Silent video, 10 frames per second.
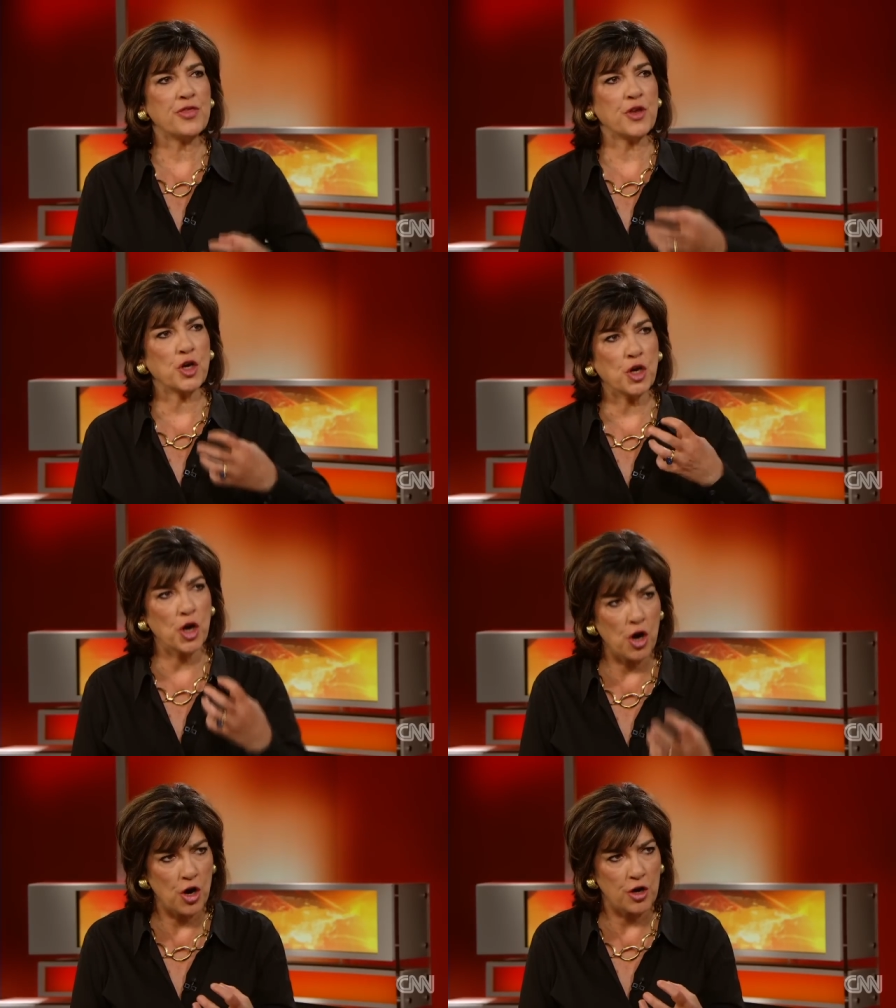the
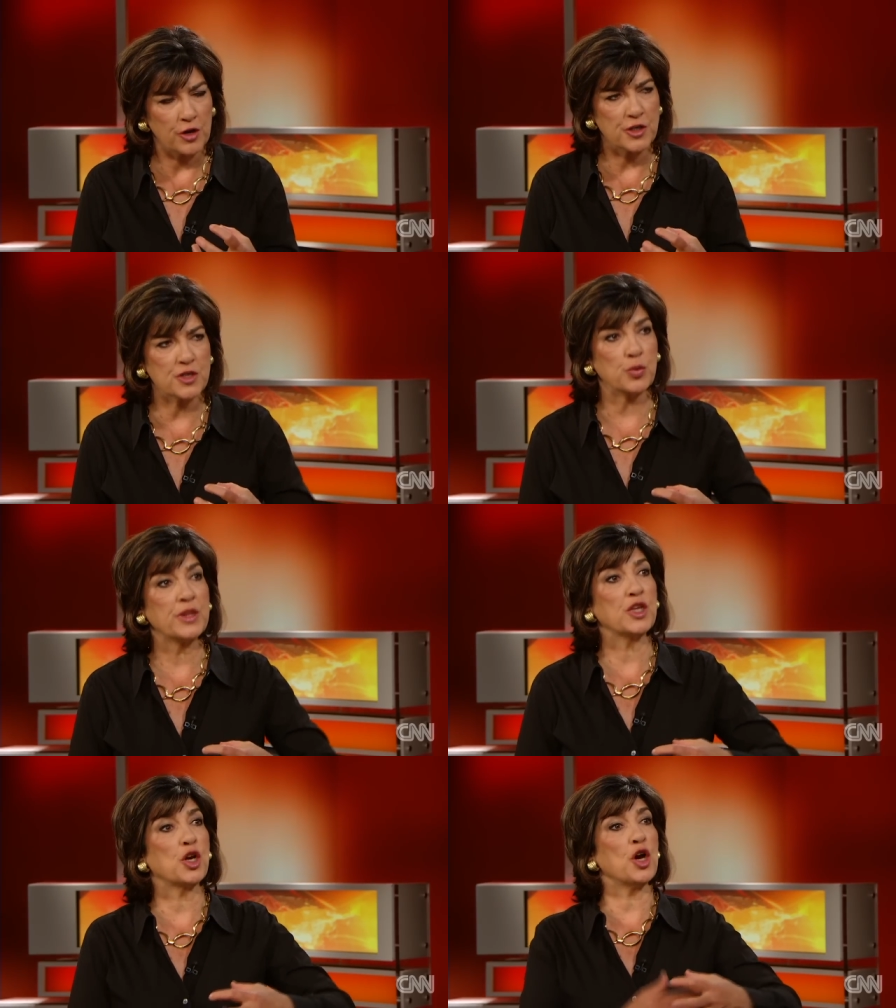Kurds, with
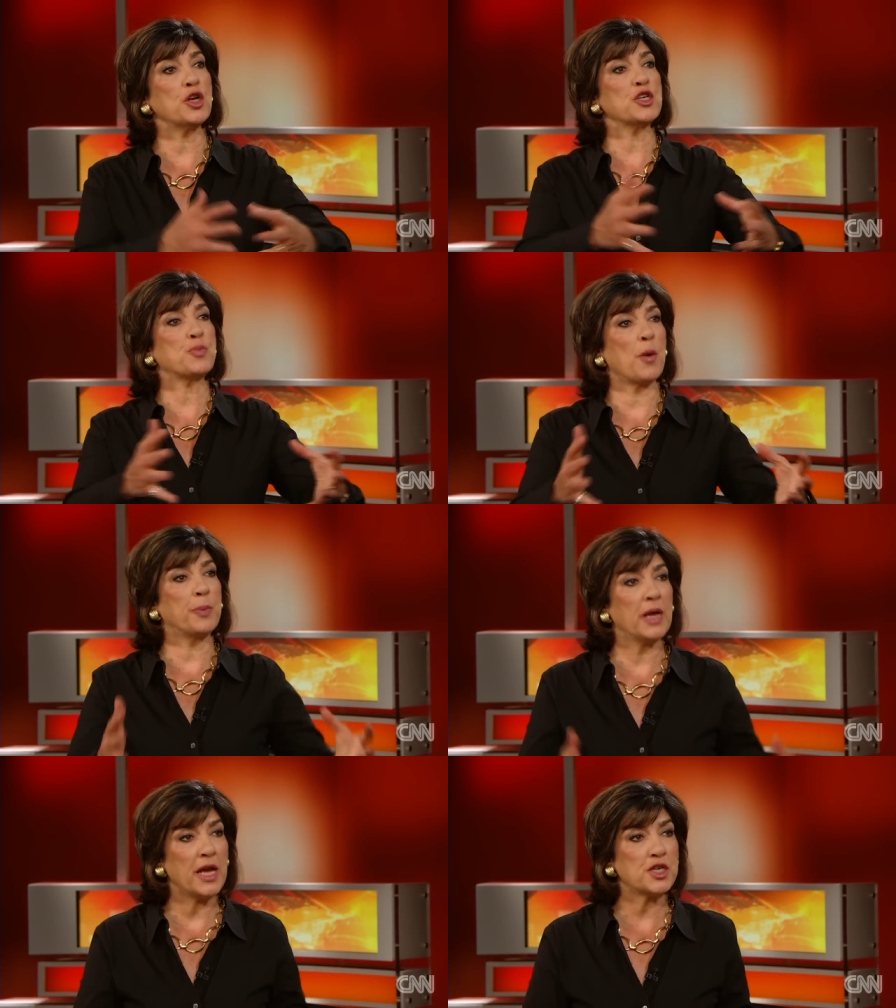the Kurdish
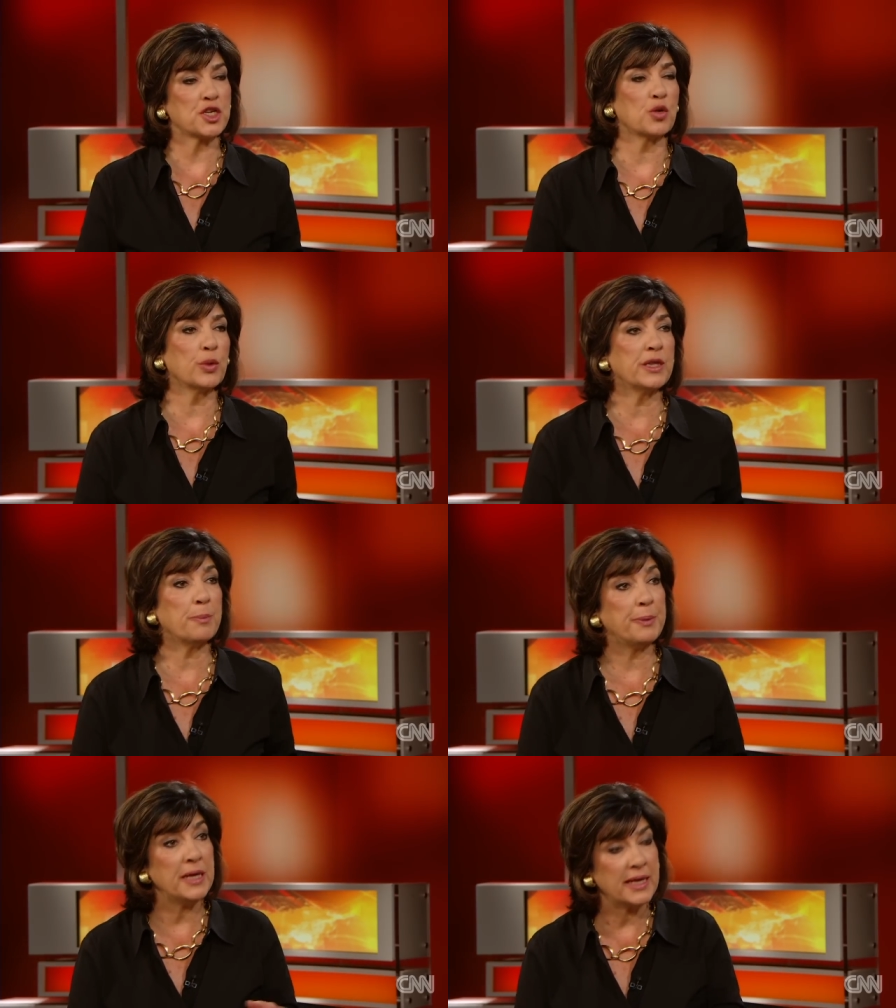population, with the
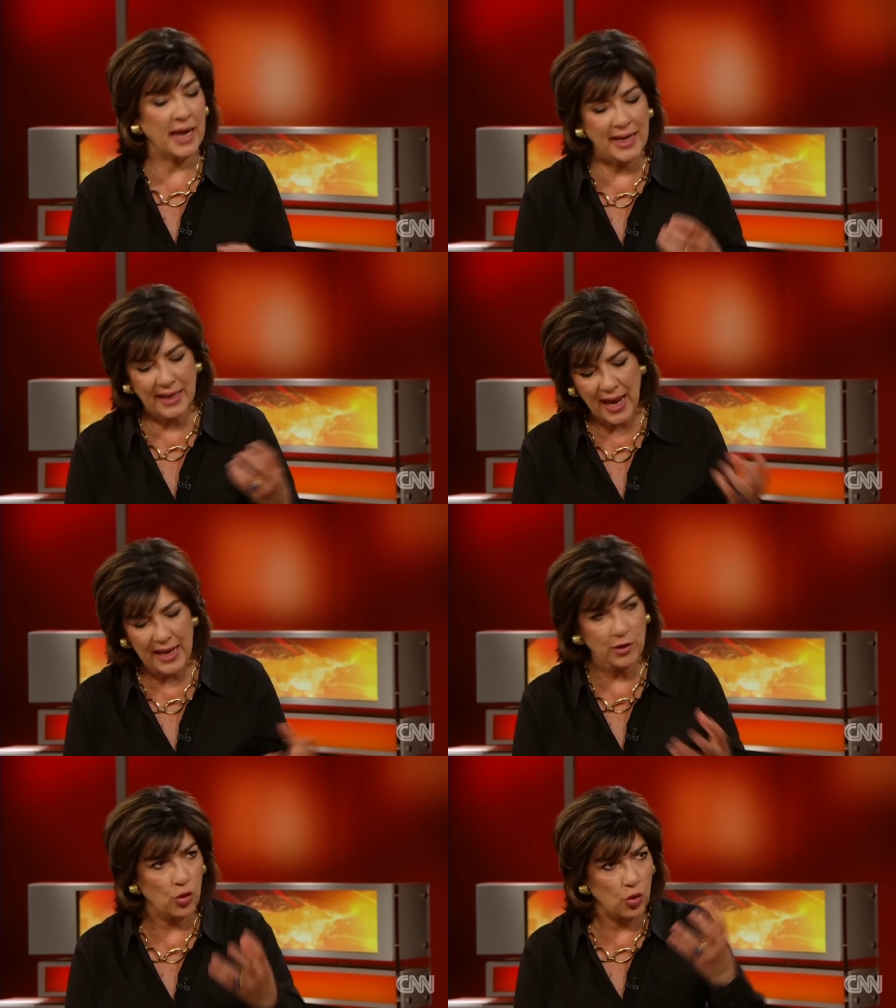PKK
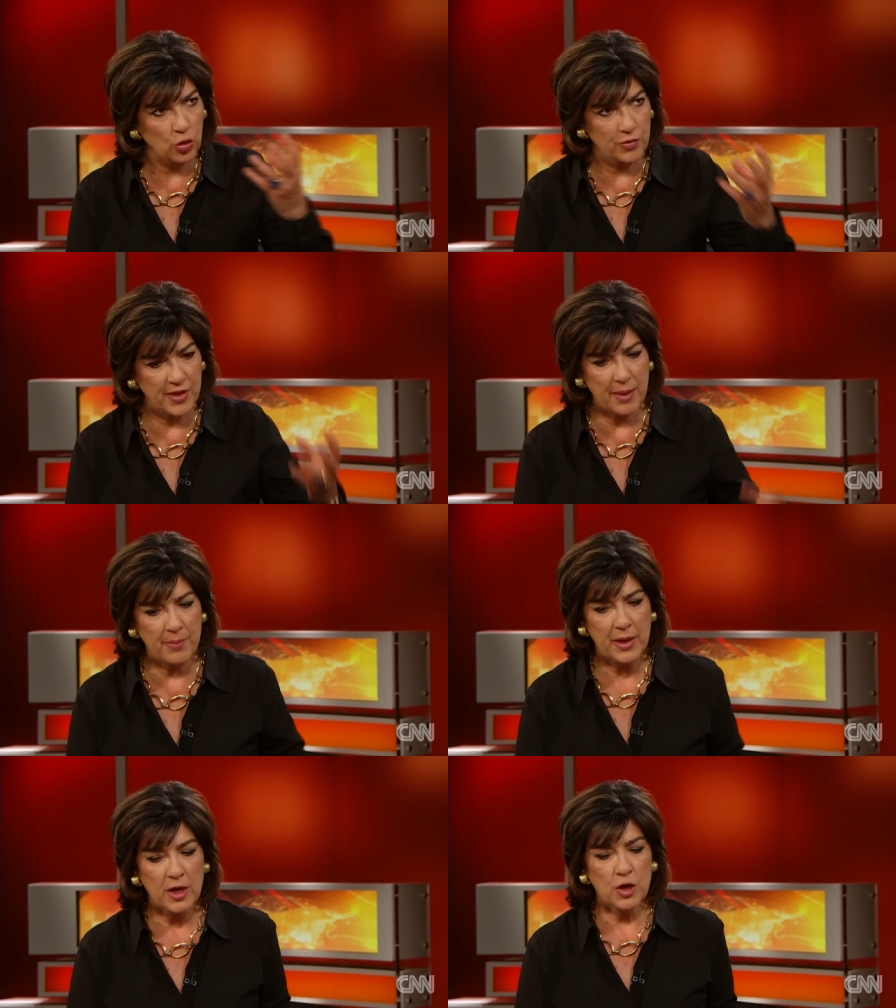and all of them
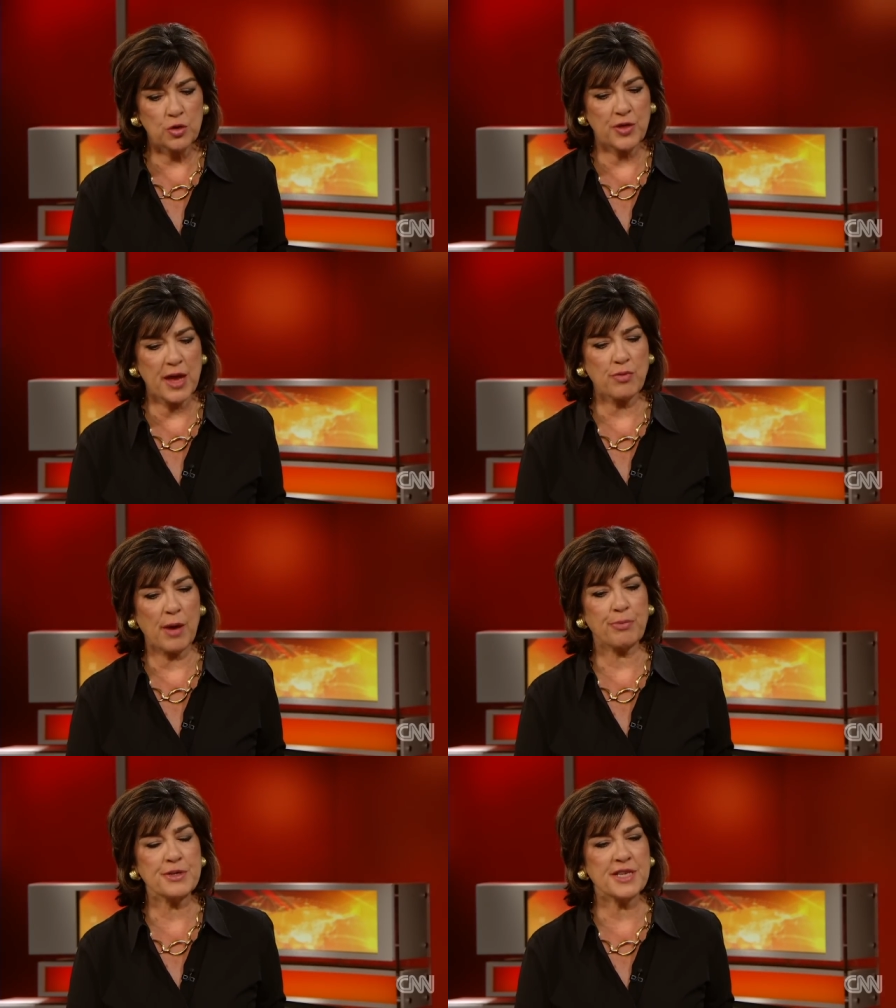who they
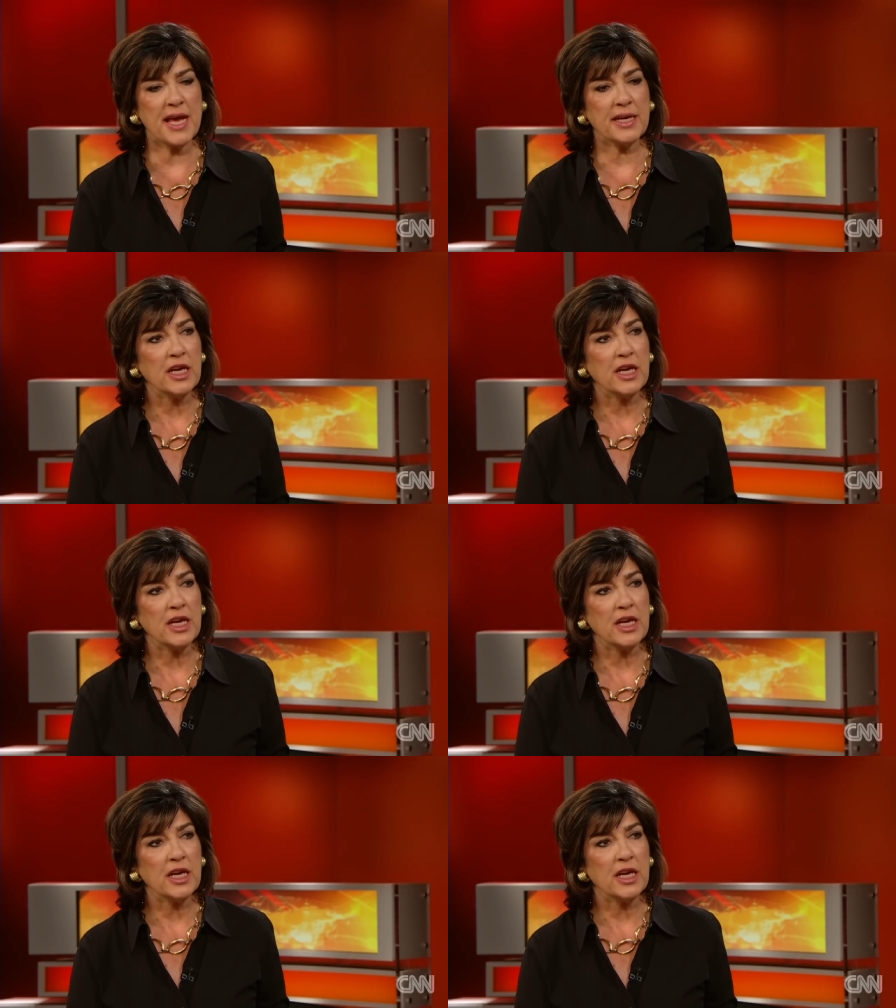represent?